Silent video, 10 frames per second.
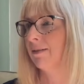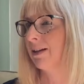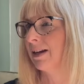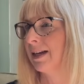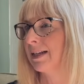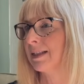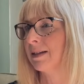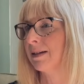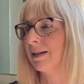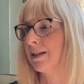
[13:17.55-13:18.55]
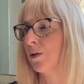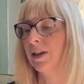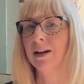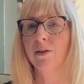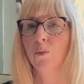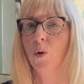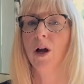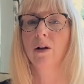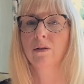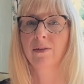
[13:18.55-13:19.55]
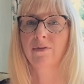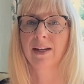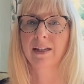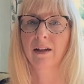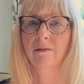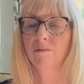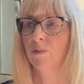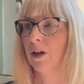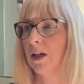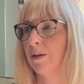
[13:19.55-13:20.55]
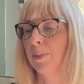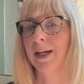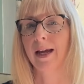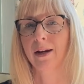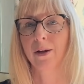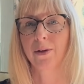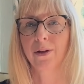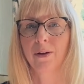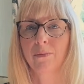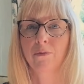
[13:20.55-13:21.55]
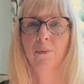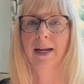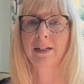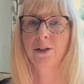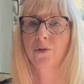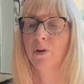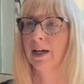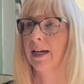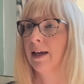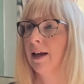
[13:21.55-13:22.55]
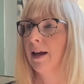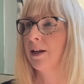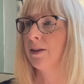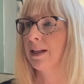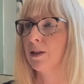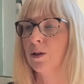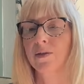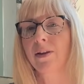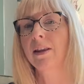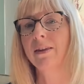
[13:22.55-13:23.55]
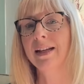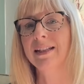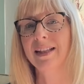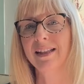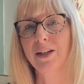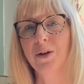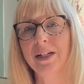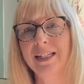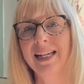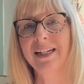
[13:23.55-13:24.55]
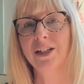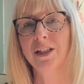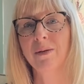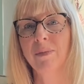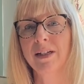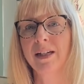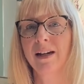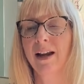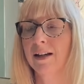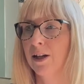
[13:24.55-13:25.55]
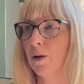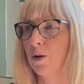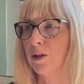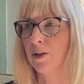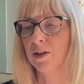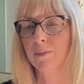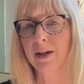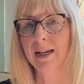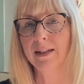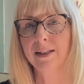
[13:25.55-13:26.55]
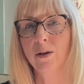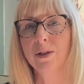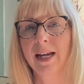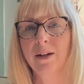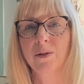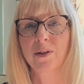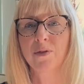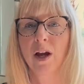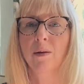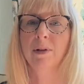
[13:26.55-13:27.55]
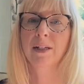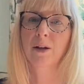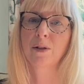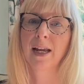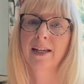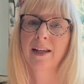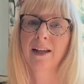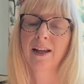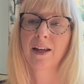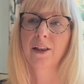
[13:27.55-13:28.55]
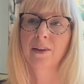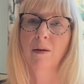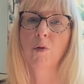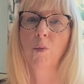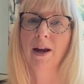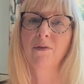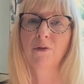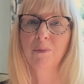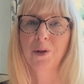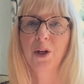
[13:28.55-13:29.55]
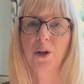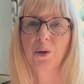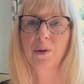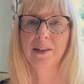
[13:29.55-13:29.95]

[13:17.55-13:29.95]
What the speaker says: It's not the end of the world if they don't learn piano, you know, from age three. There's lots of other things that you could teach them that don't cost lots of money and don't take lots of time and don't take them away from you.